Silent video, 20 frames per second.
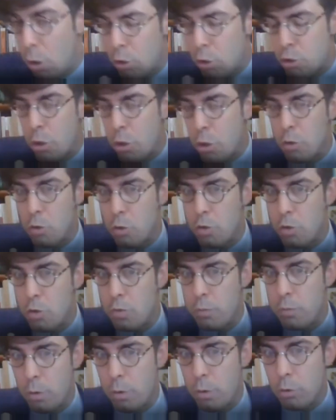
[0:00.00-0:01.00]
also
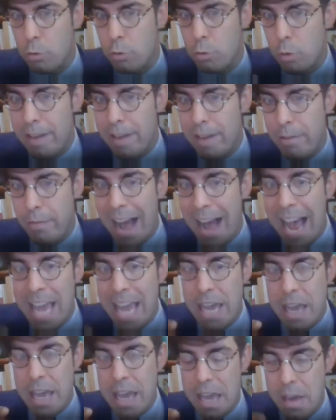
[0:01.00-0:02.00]
useful to verify
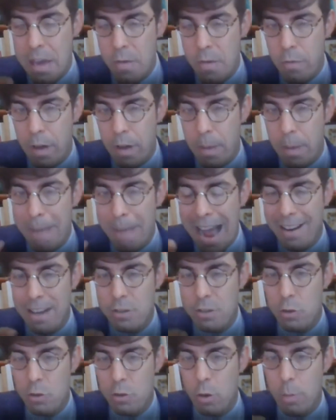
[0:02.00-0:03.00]
if
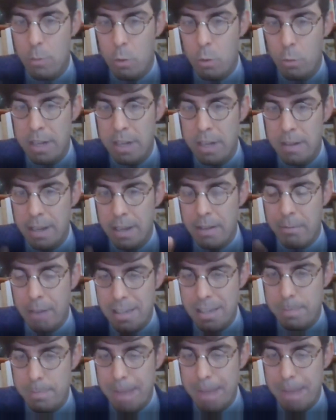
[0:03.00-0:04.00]
migrants' community
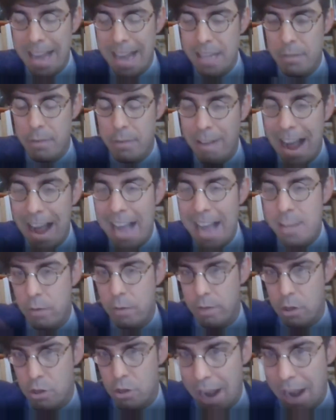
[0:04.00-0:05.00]
respect the rights of
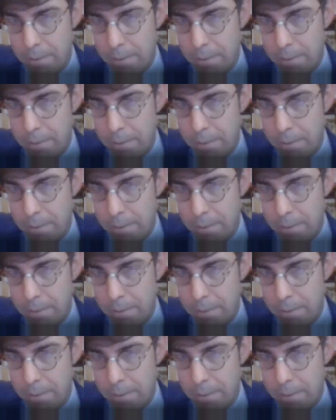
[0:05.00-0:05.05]
each